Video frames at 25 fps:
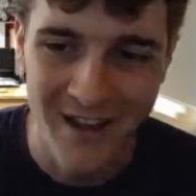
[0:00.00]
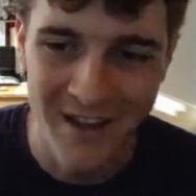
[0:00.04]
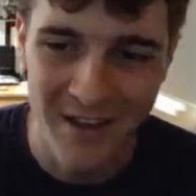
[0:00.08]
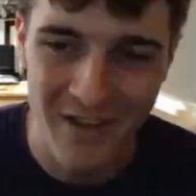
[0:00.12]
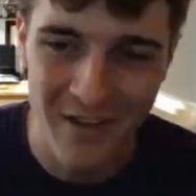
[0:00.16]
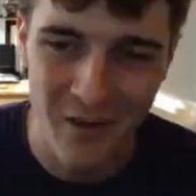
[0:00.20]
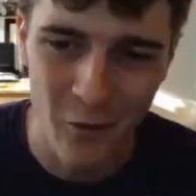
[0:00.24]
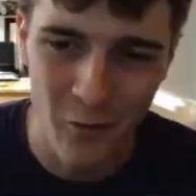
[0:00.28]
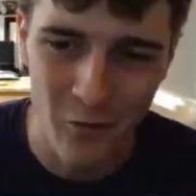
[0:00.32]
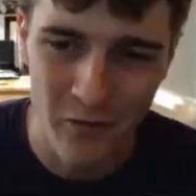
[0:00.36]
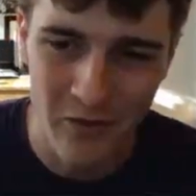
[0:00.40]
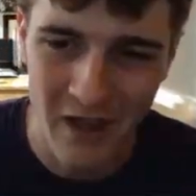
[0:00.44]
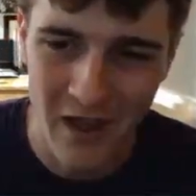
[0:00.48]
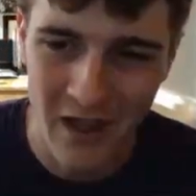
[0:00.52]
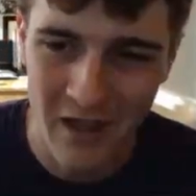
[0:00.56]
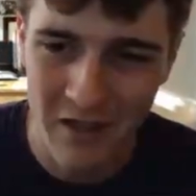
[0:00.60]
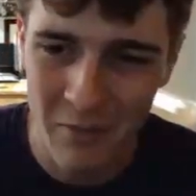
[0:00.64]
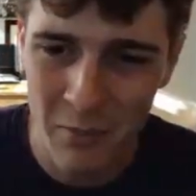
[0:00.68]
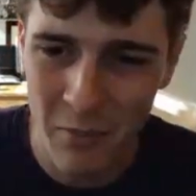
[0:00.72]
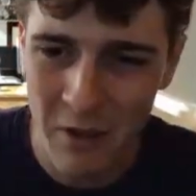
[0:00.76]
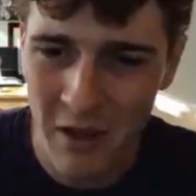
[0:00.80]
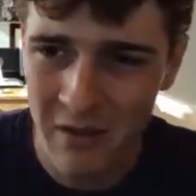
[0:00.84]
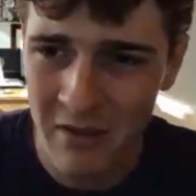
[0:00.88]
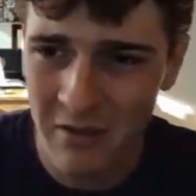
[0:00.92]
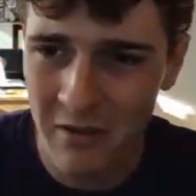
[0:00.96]
So that's
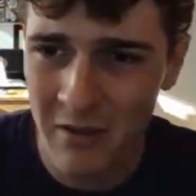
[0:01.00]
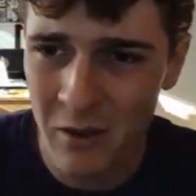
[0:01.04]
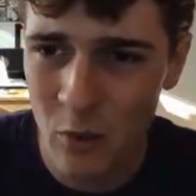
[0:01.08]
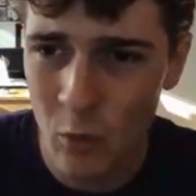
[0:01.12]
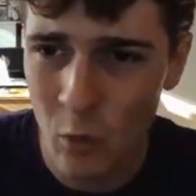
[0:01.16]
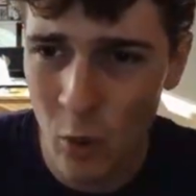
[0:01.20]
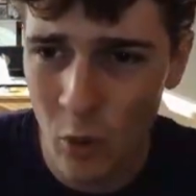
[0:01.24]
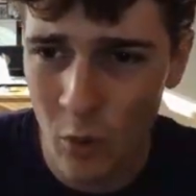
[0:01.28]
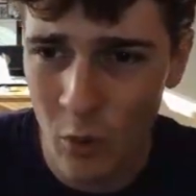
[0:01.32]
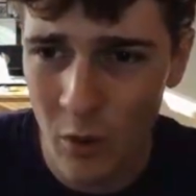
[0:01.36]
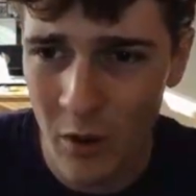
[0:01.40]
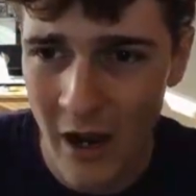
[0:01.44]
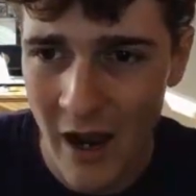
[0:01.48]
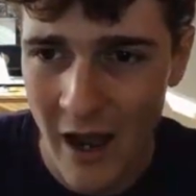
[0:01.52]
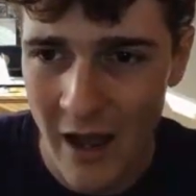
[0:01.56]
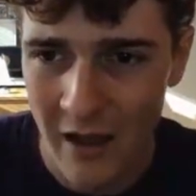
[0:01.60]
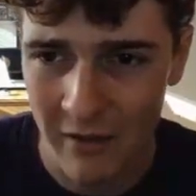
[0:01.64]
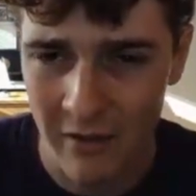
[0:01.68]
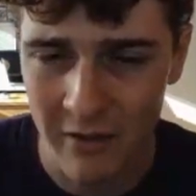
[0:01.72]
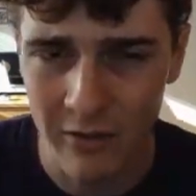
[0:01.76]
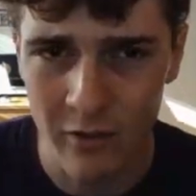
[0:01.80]
basically where we're at.